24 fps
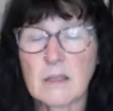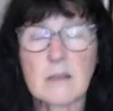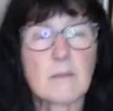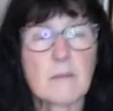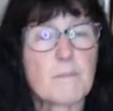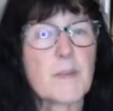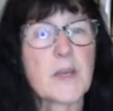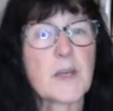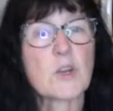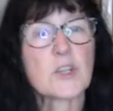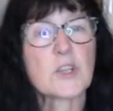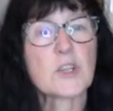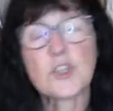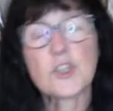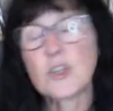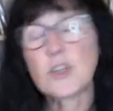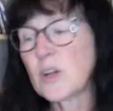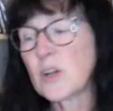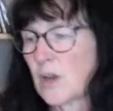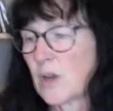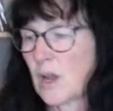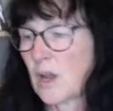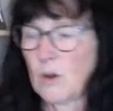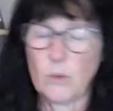Because you
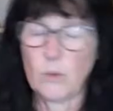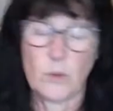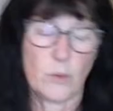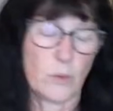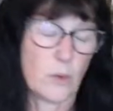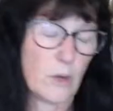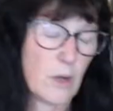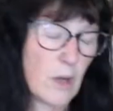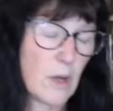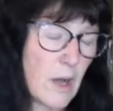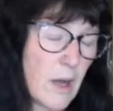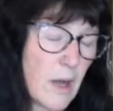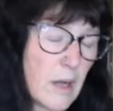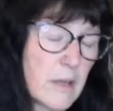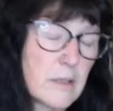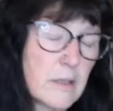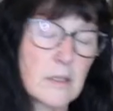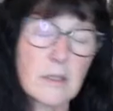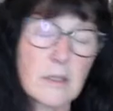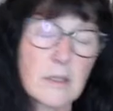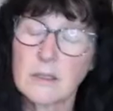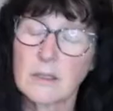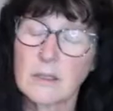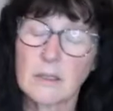don't know.
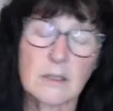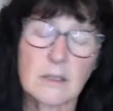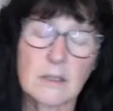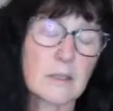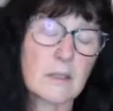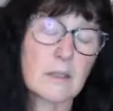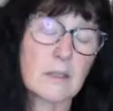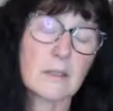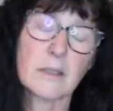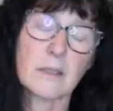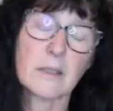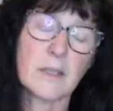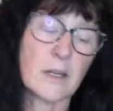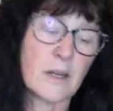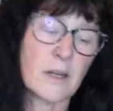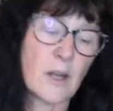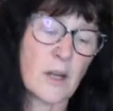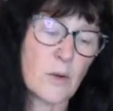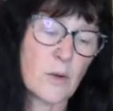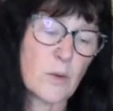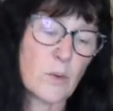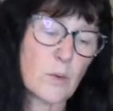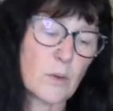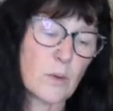You
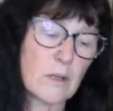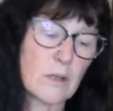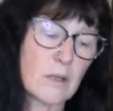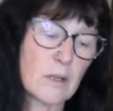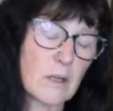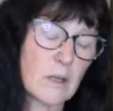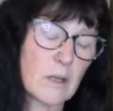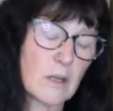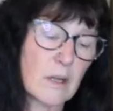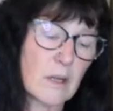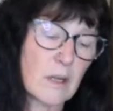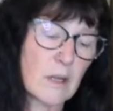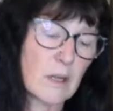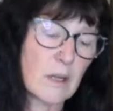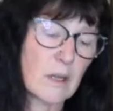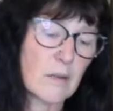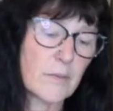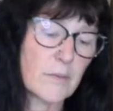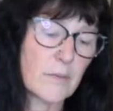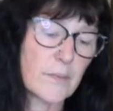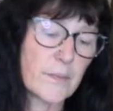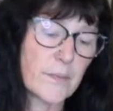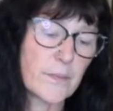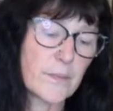know,
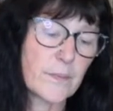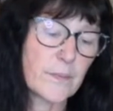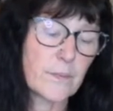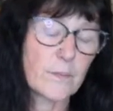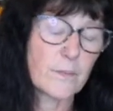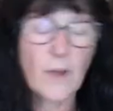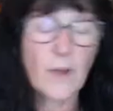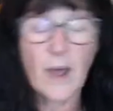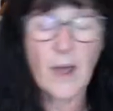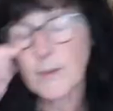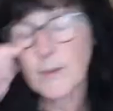it was